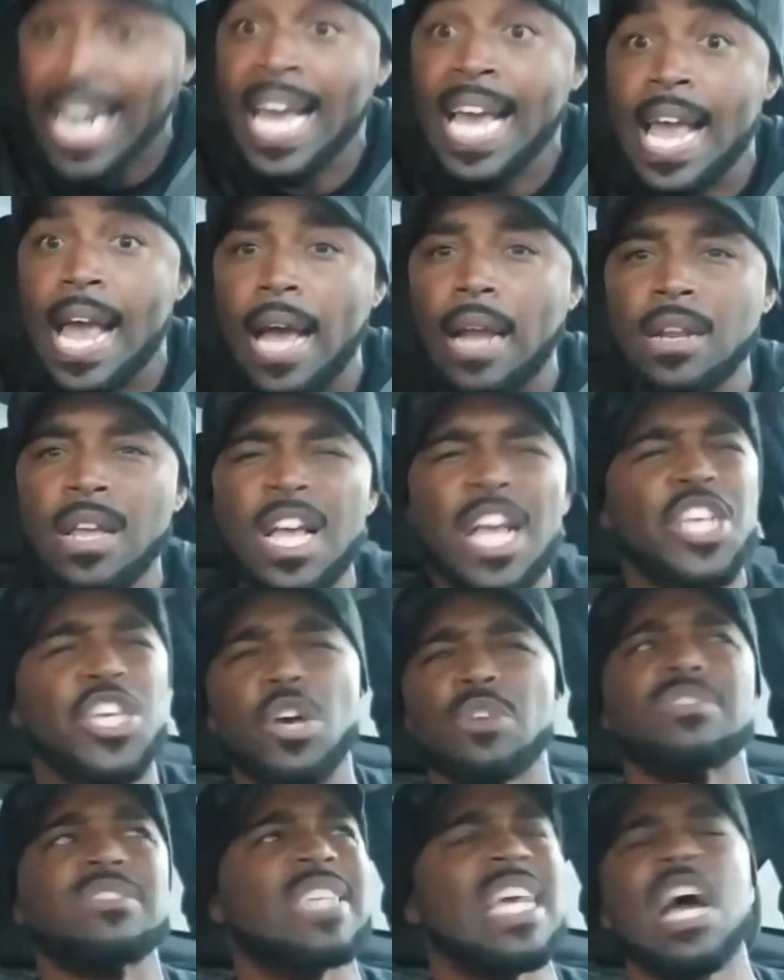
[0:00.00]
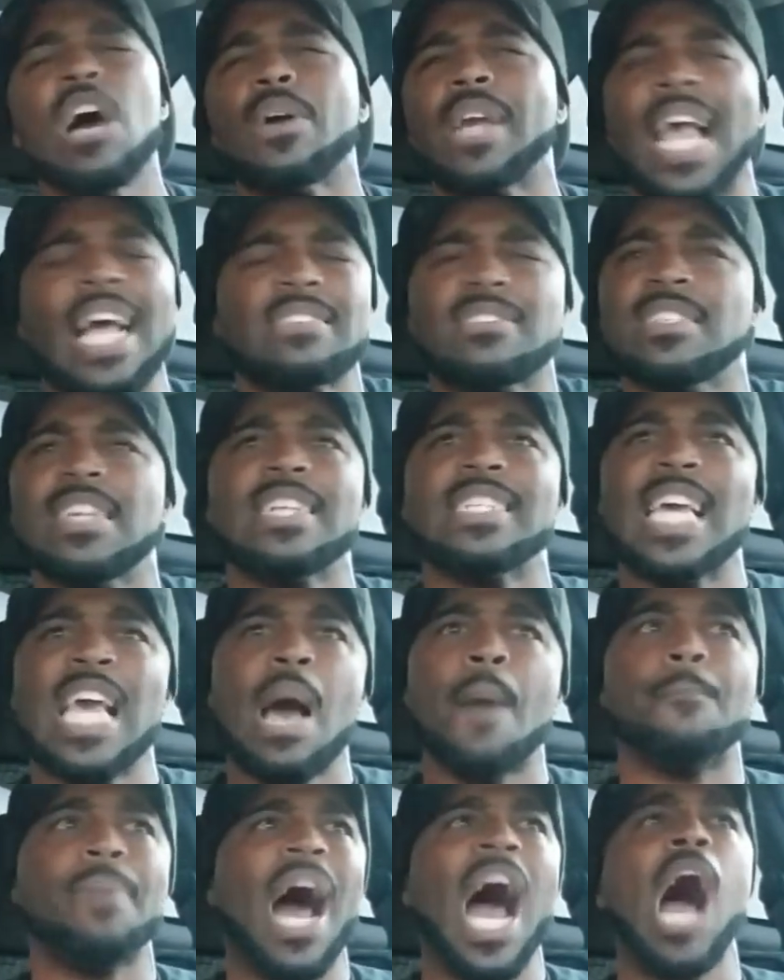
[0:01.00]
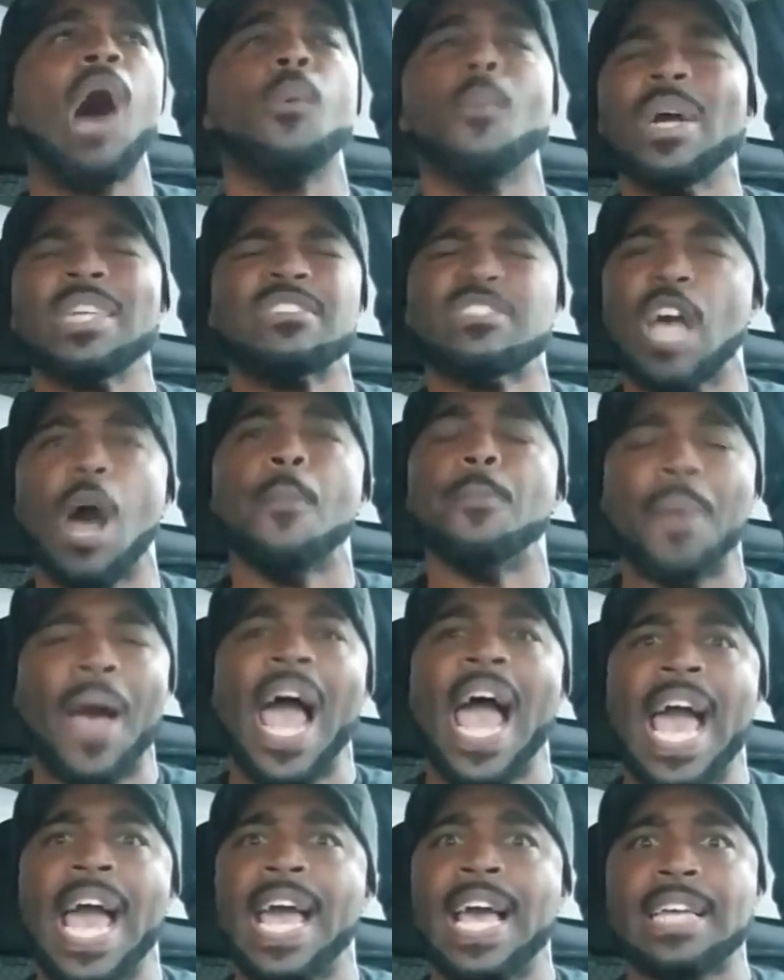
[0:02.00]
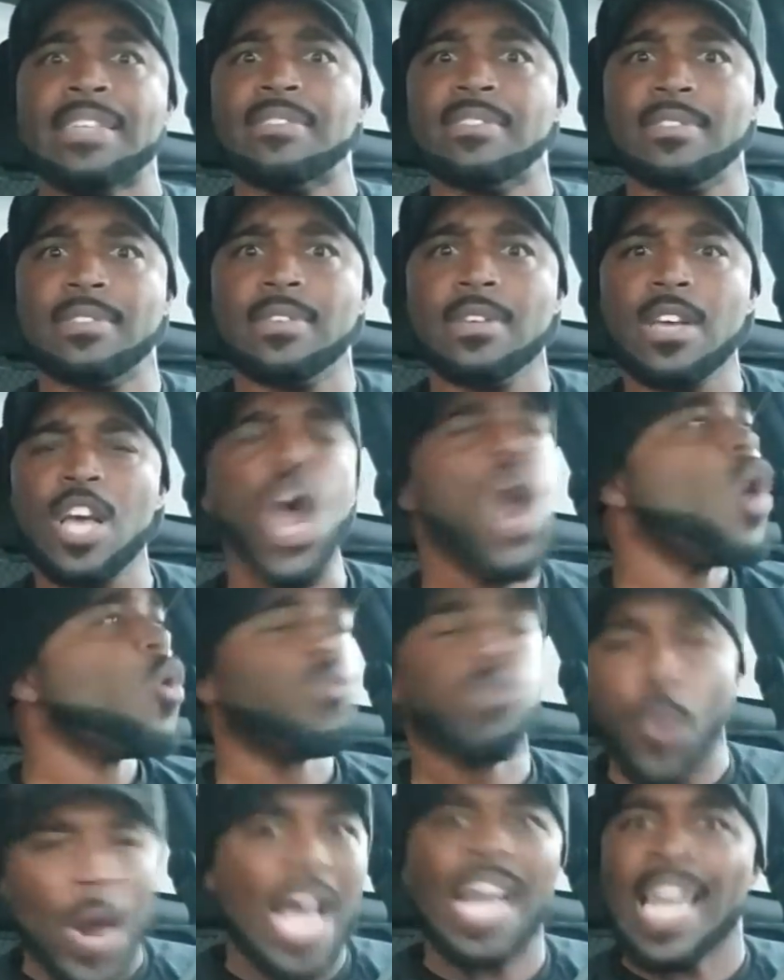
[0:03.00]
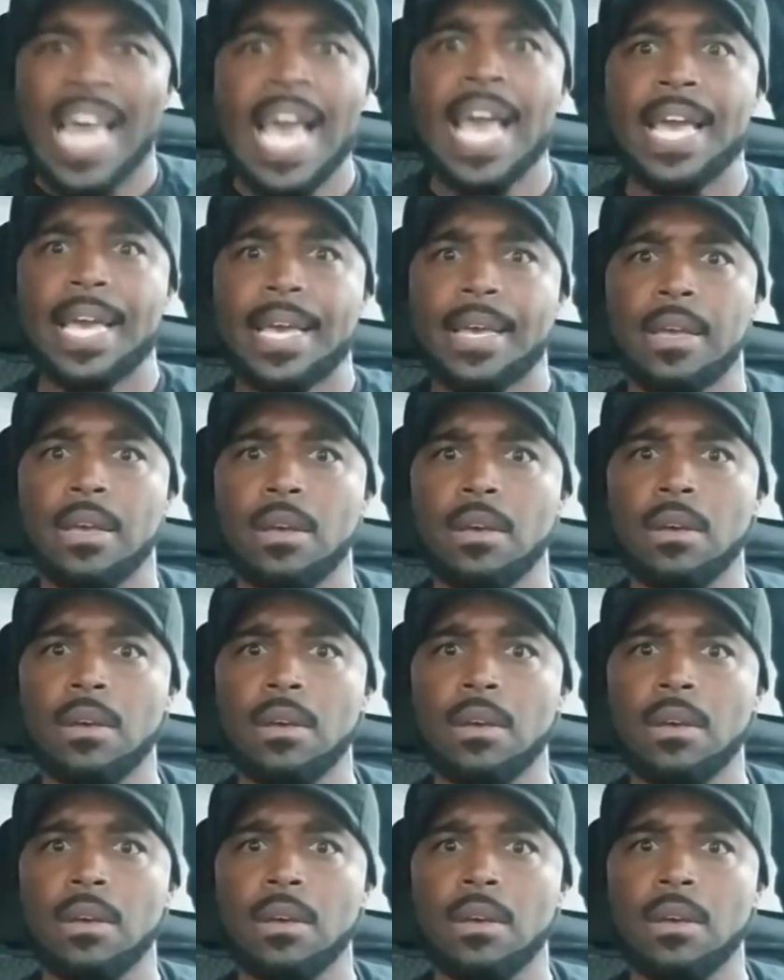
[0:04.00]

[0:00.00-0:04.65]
it in. You still catching the damn ball with your pads. Really?